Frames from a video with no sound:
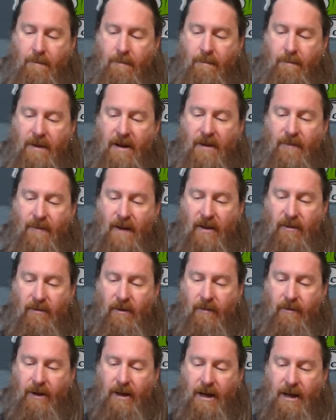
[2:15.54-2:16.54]
beer
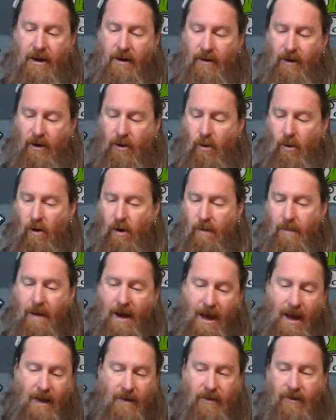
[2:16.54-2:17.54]
festival every year, the Corn
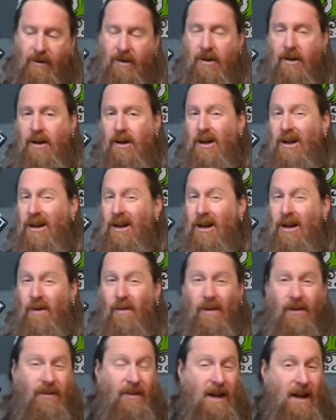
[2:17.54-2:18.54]
Maze,
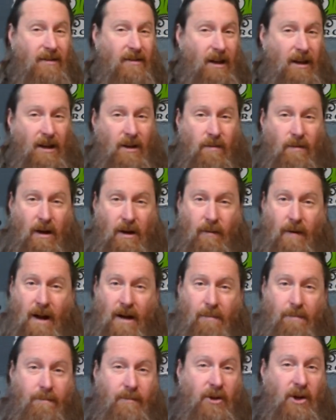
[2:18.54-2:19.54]
which sounds like you run
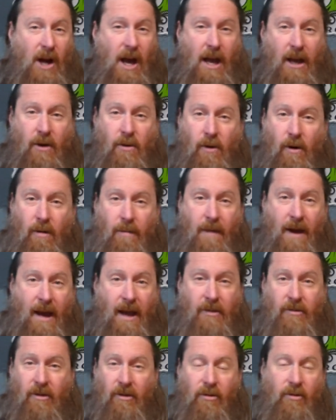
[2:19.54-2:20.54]
around a giant corn
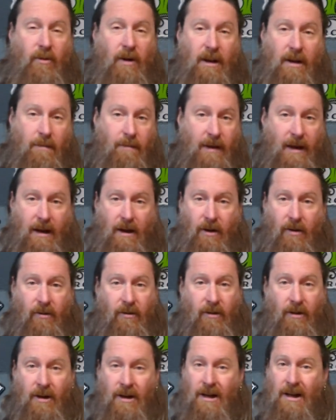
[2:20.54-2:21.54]
maze just drinking
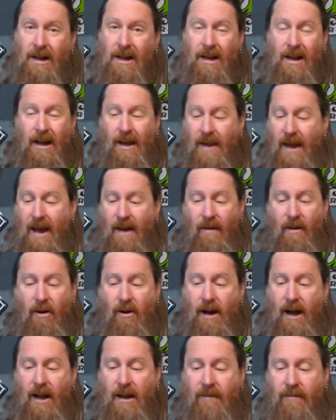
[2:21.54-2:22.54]
beers. And they have
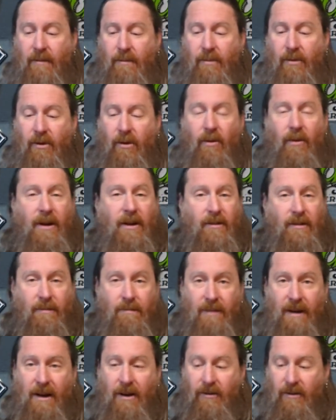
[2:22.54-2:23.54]
all kind of different breweries
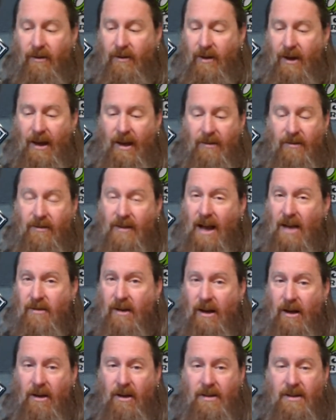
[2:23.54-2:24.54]
and beers and things. It sounds
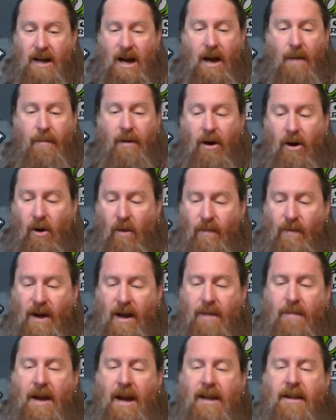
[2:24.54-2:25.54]
like a good time. Hopefully
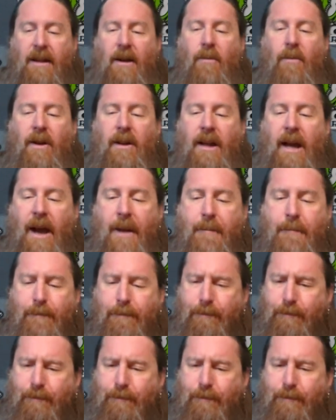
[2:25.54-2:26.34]
I can make it there one day.